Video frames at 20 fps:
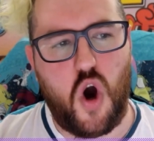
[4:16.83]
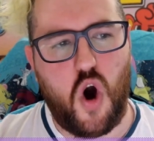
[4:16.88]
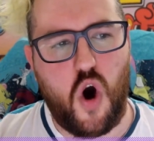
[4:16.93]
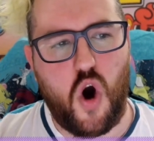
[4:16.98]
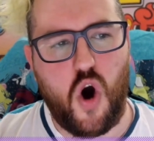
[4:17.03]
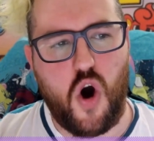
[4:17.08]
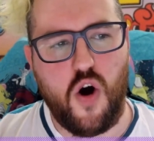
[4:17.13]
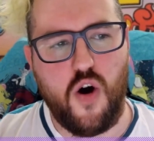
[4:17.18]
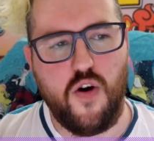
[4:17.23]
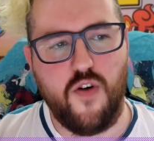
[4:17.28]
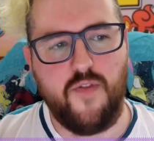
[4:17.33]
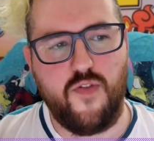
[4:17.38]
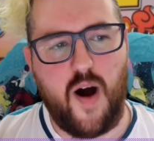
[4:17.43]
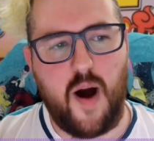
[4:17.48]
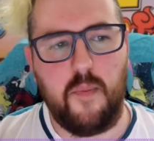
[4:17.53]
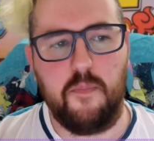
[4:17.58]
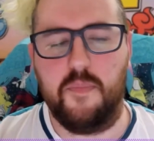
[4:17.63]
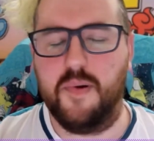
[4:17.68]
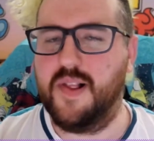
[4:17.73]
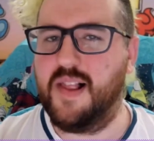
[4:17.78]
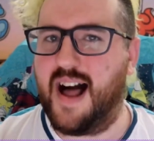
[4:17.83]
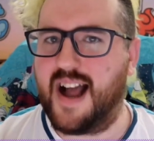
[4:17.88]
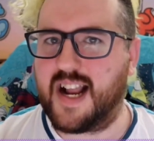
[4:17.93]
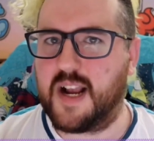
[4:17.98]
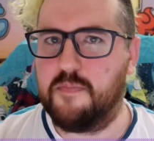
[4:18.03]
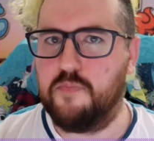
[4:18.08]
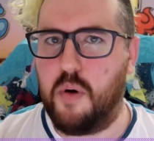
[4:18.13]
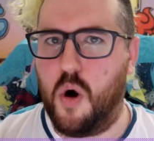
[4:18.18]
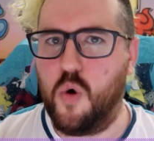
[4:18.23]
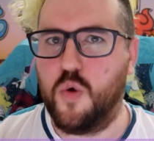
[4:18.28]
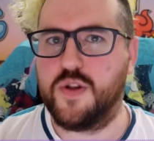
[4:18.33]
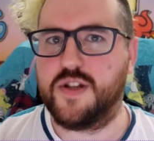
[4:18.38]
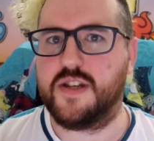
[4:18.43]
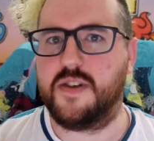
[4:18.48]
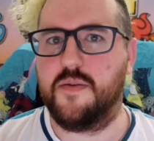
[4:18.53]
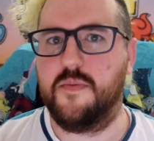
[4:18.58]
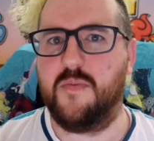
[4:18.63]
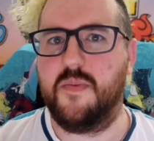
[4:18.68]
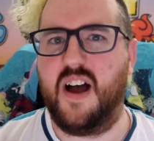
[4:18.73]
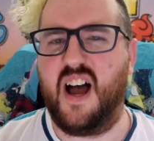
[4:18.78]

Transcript: of Black Bolt